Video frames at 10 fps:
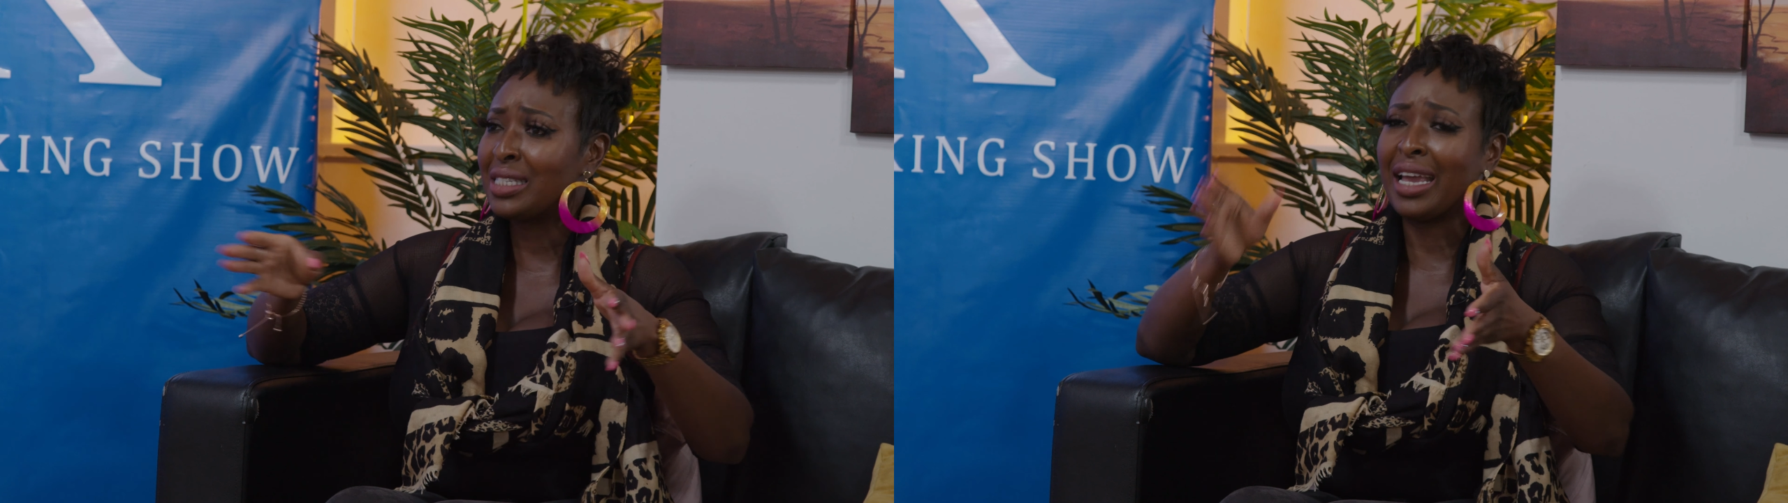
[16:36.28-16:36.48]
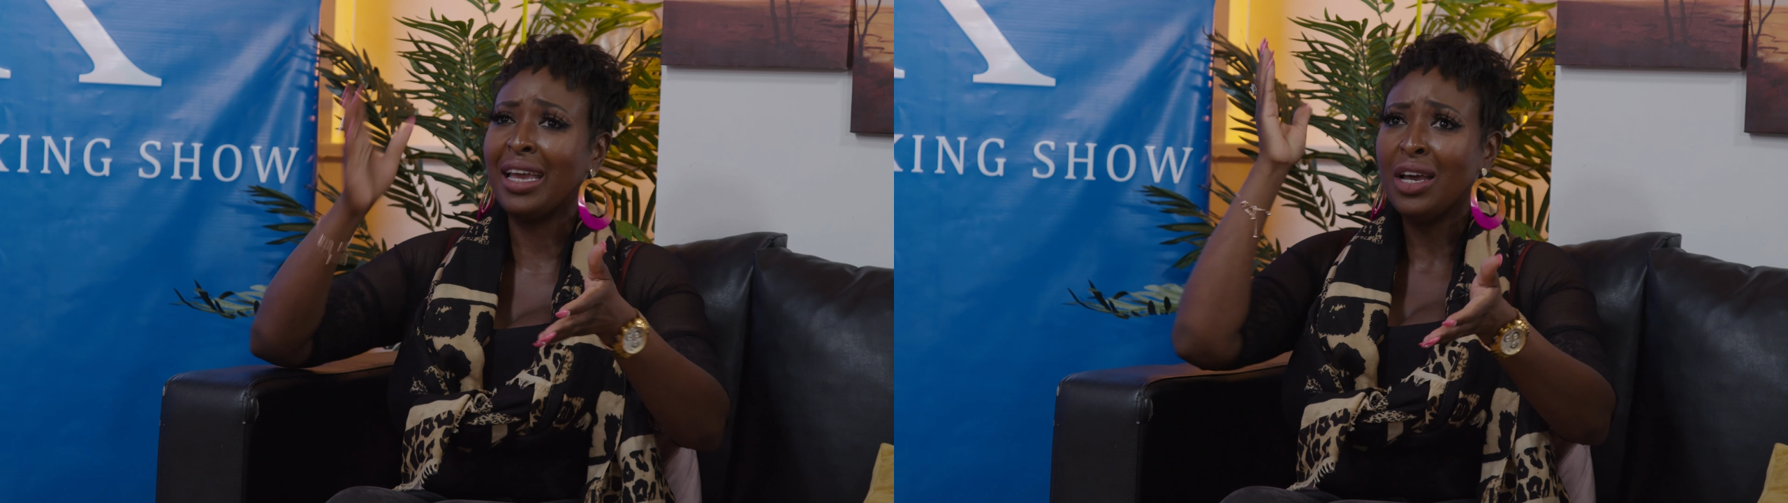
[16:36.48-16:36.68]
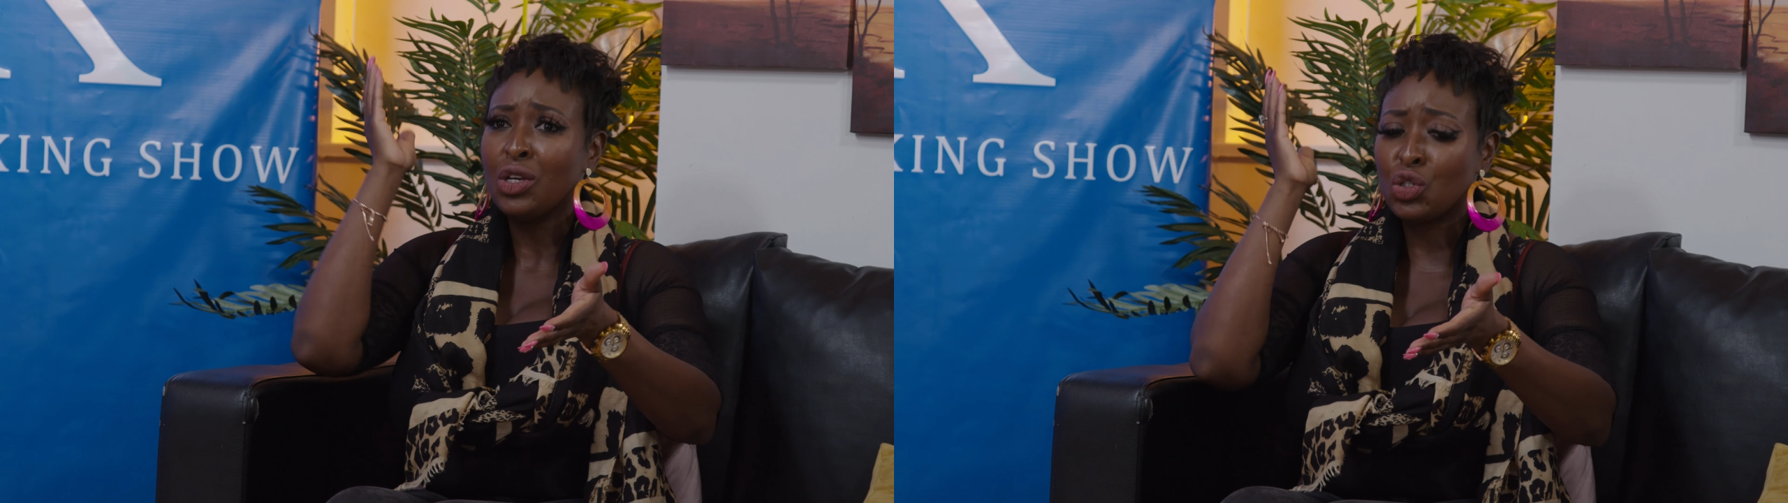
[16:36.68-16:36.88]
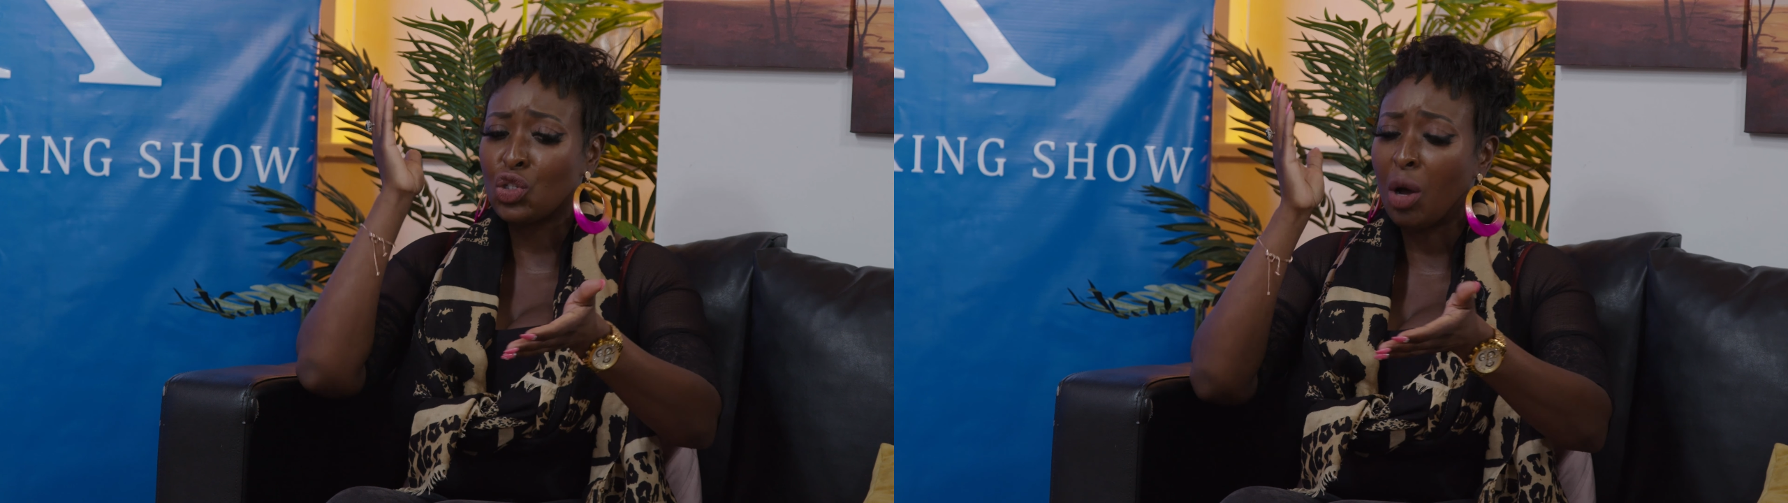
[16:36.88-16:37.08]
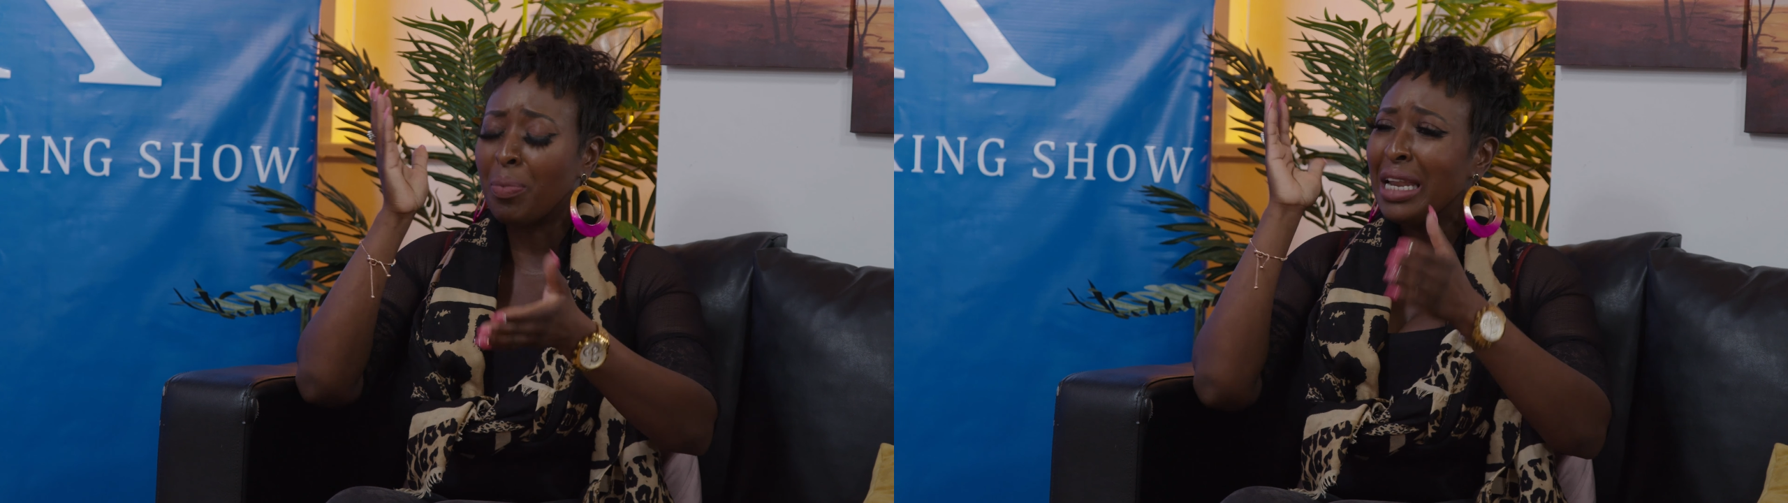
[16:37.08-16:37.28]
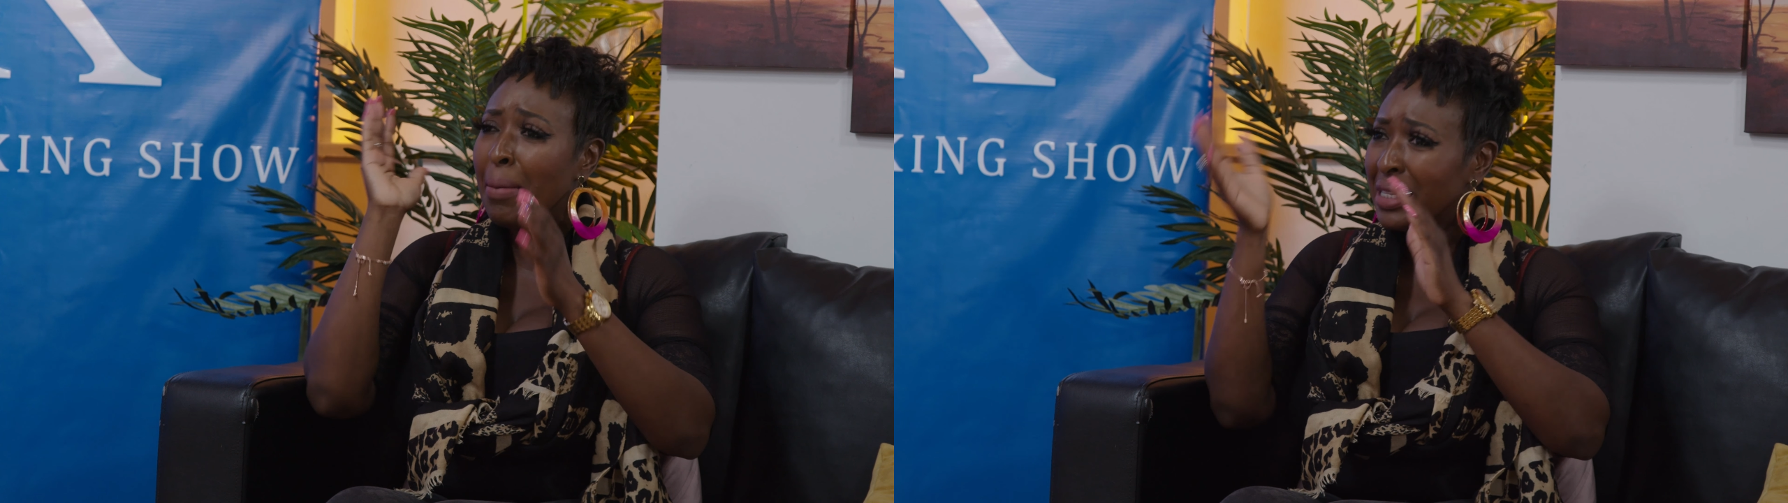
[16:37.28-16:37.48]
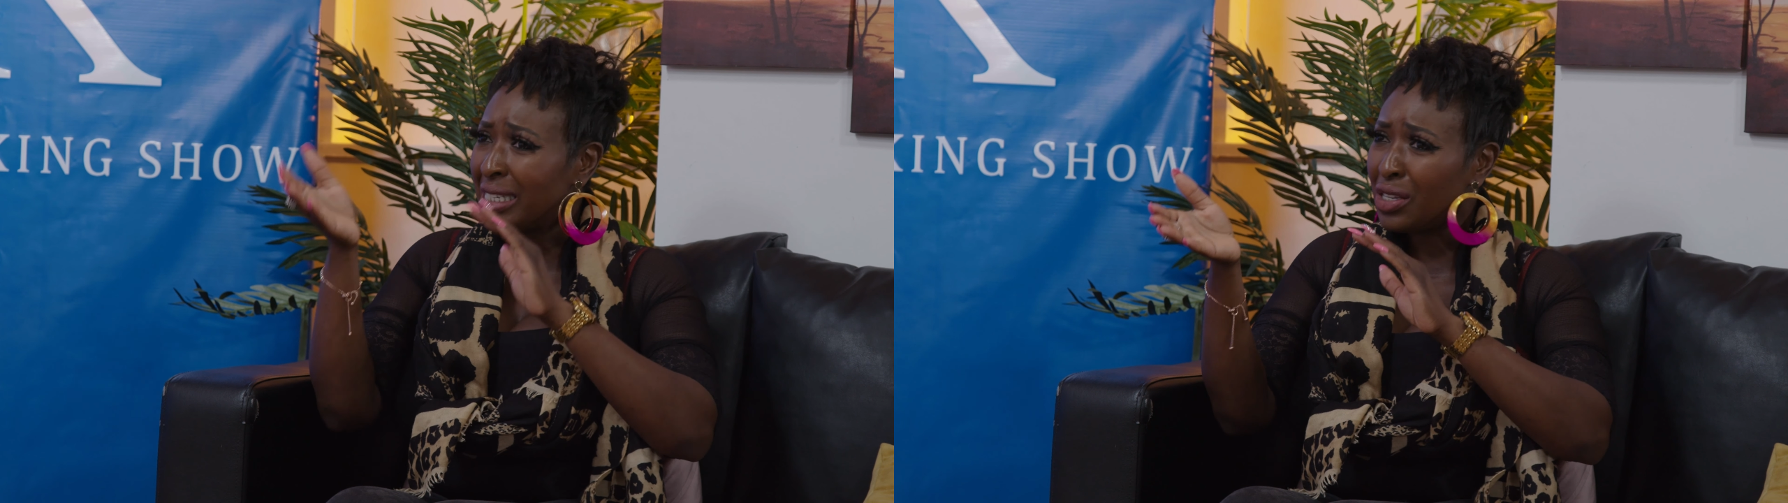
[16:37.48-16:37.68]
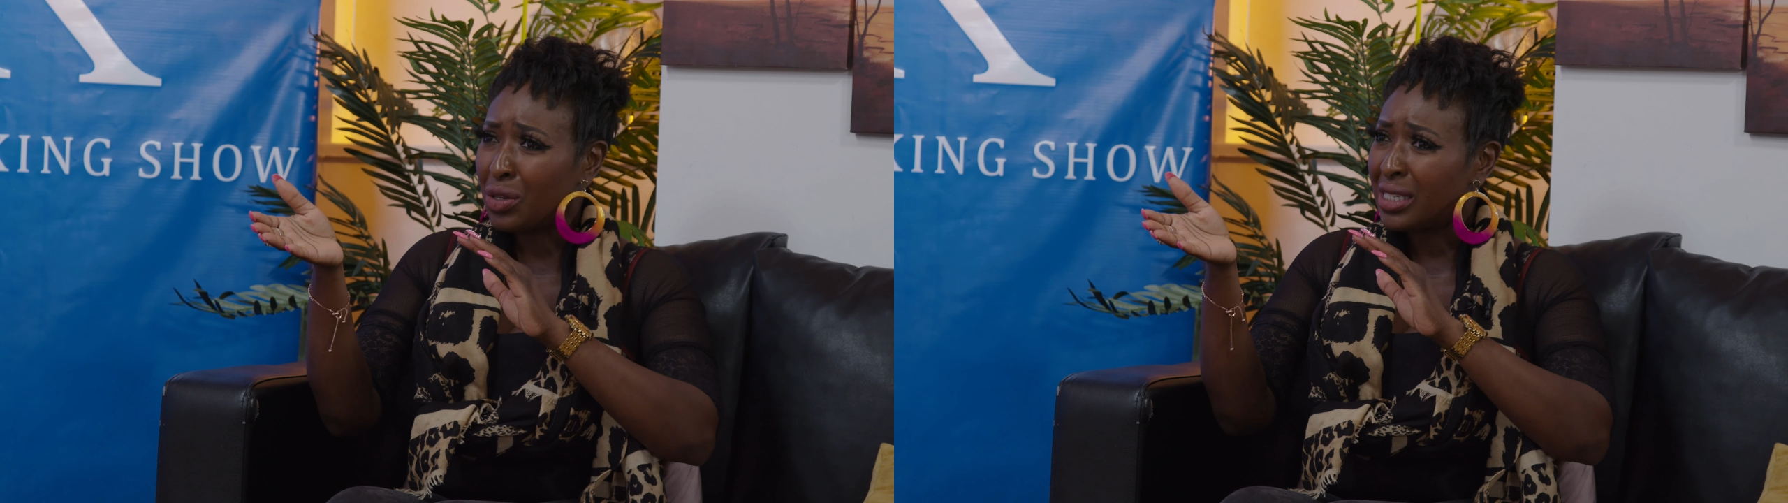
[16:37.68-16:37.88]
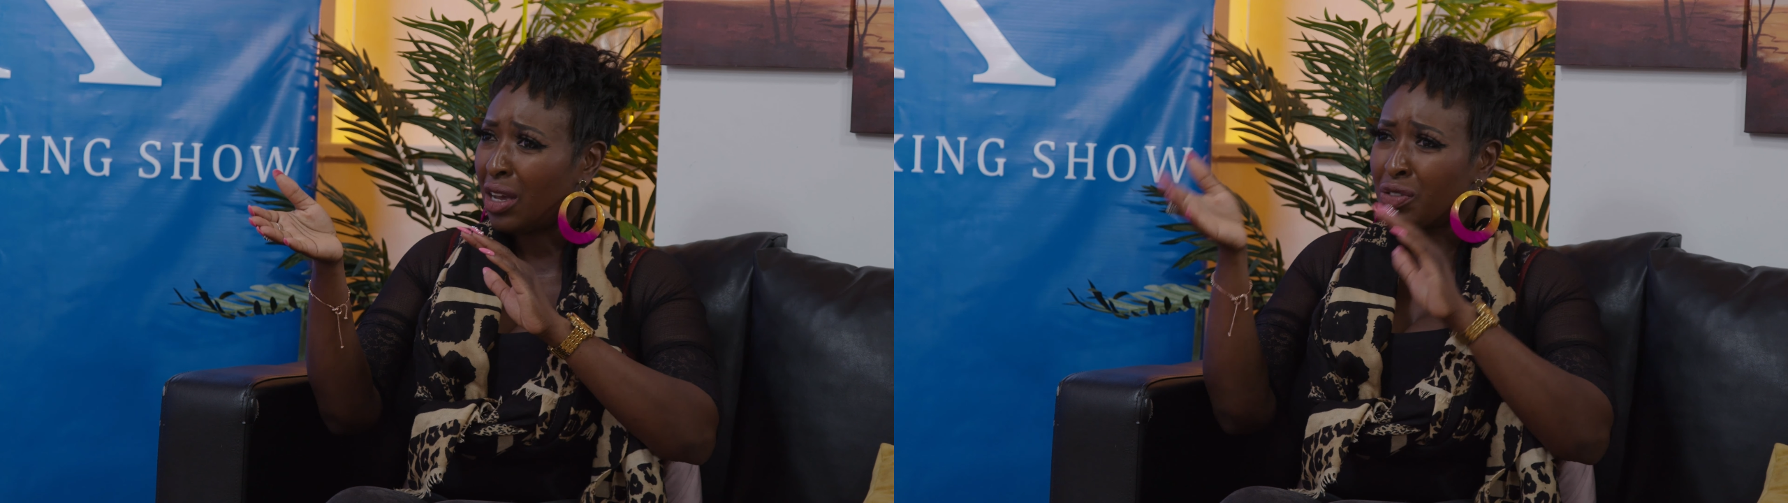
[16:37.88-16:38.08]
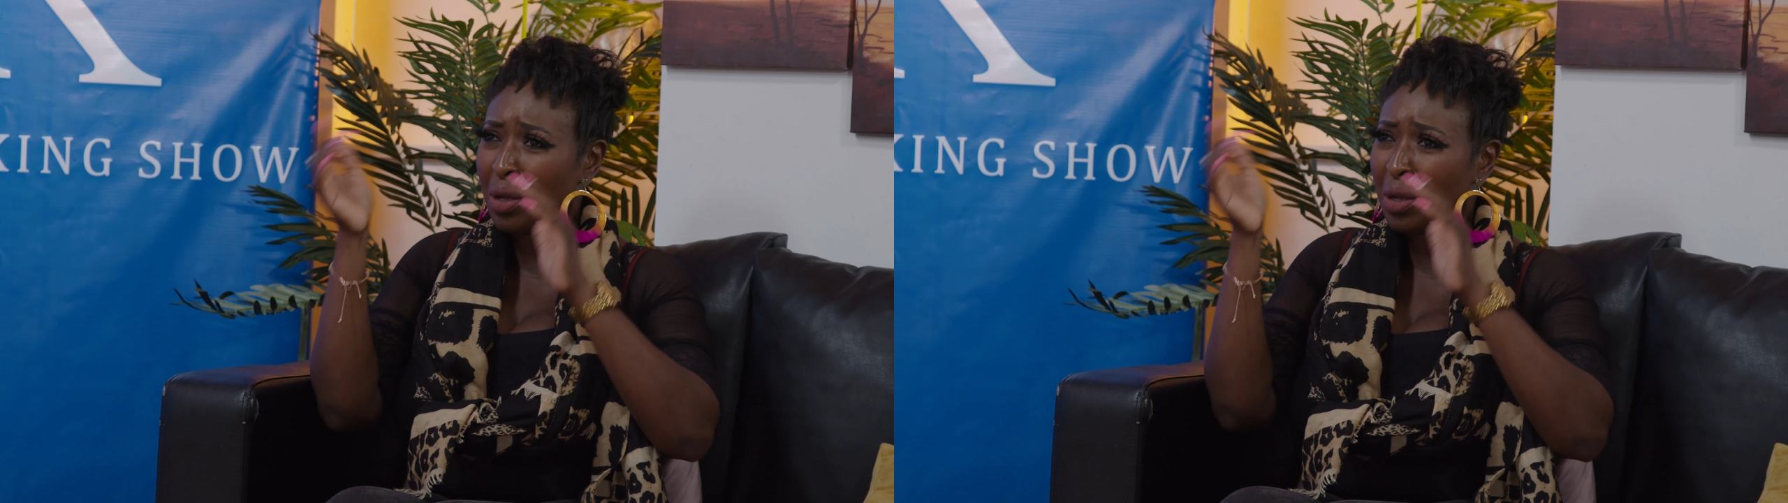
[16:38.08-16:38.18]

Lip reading: and say, stop limiting yourself,